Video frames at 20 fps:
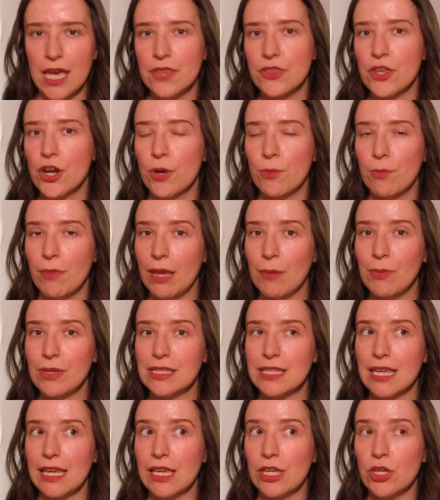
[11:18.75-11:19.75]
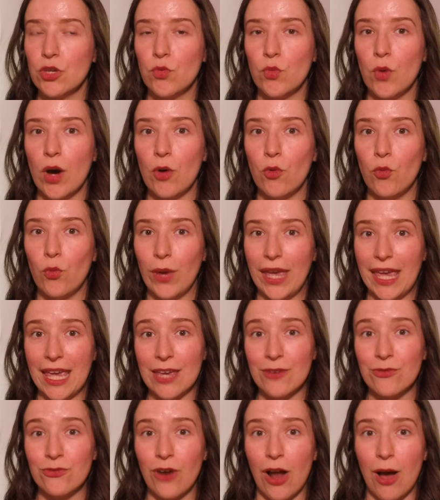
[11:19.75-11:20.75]
that are maybe taking you
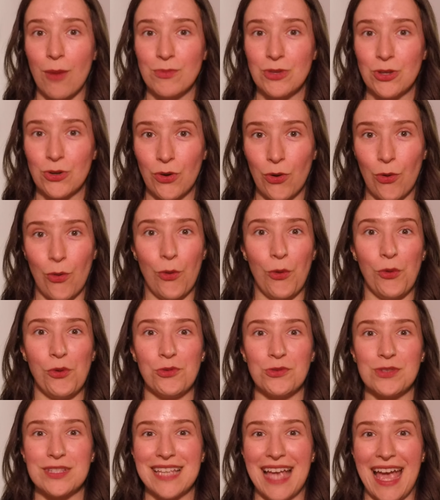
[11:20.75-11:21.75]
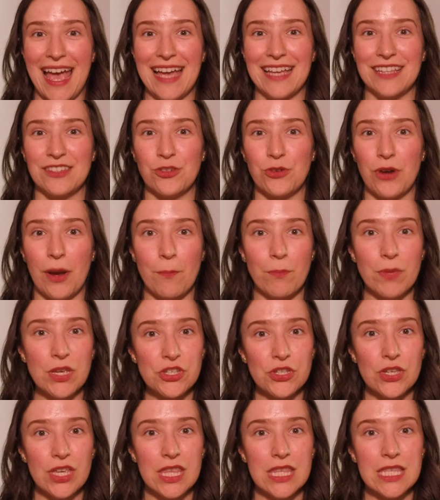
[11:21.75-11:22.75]
away from your goals and your
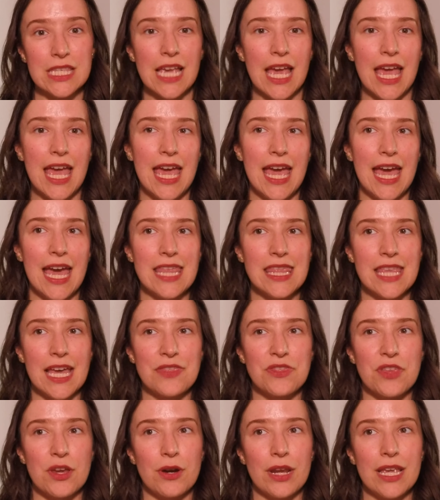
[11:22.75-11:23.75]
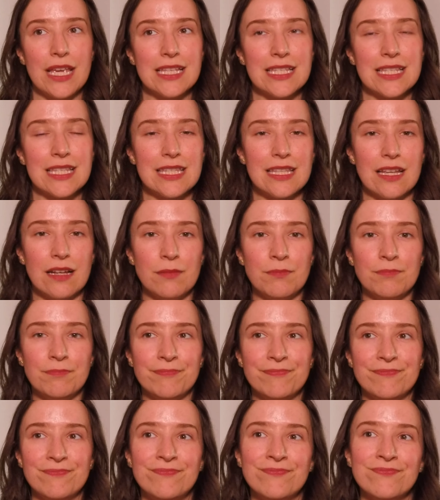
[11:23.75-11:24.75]
ambitions, and that there is
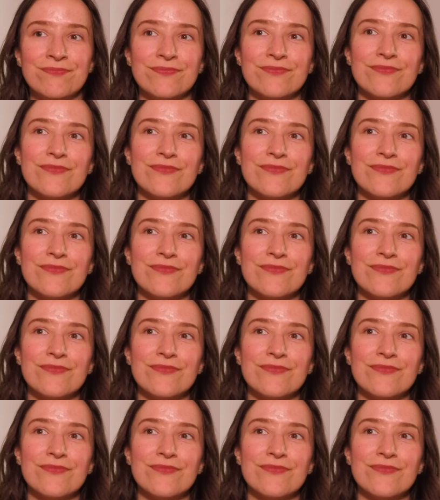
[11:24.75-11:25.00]
some